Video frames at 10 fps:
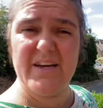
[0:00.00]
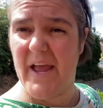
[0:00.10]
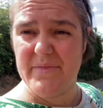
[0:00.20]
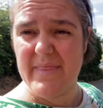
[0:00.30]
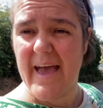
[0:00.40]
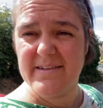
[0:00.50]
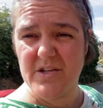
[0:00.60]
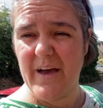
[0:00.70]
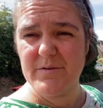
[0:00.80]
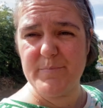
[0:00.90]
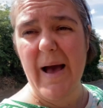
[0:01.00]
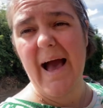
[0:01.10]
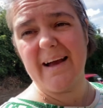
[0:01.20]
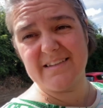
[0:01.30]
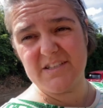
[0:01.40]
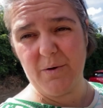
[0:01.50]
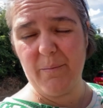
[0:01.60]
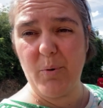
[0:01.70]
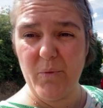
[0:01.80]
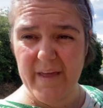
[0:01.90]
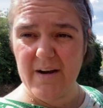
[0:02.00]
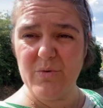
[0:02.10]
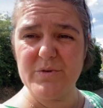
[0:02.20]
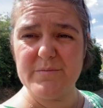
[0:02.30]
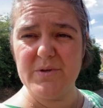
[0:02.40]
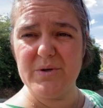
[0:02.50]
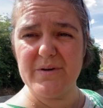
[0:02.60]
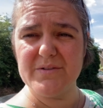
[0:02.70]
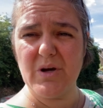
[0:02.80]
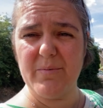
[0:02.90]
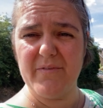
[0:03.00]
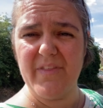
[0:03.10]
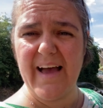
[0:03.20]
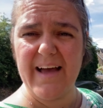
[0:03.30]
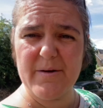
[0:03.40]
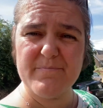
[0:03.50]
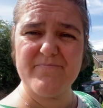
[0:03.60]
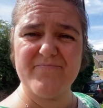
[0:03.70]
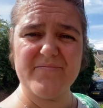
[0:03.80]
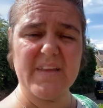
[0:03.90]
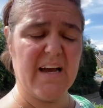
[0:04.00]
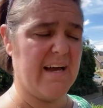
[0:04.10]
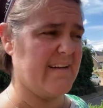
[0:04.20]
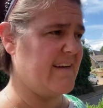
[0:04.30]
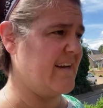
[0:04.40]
in there, so that's packed. So I put then horse manure on top of that, and